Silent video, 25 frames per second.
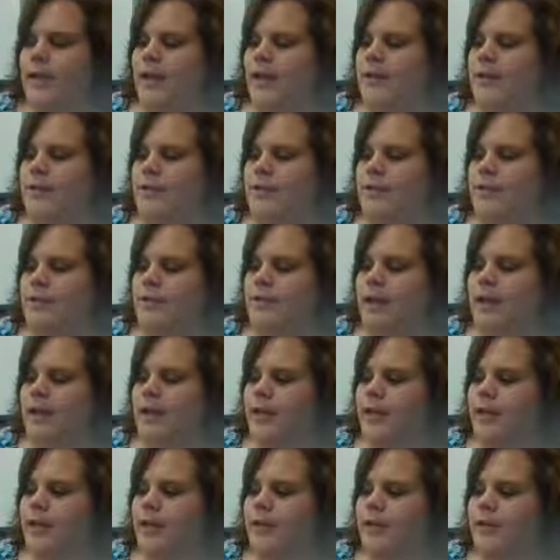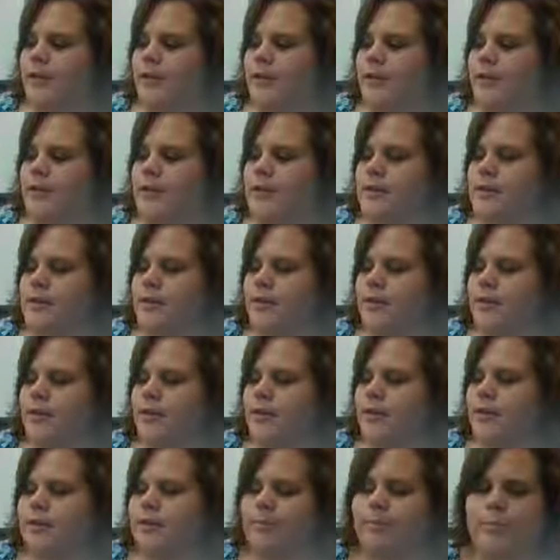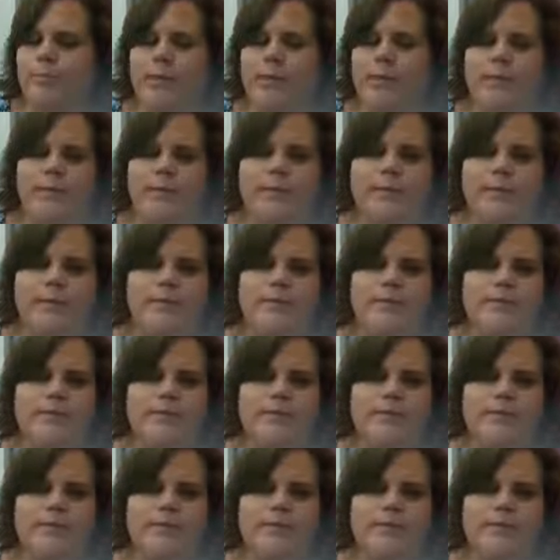and this right here is called B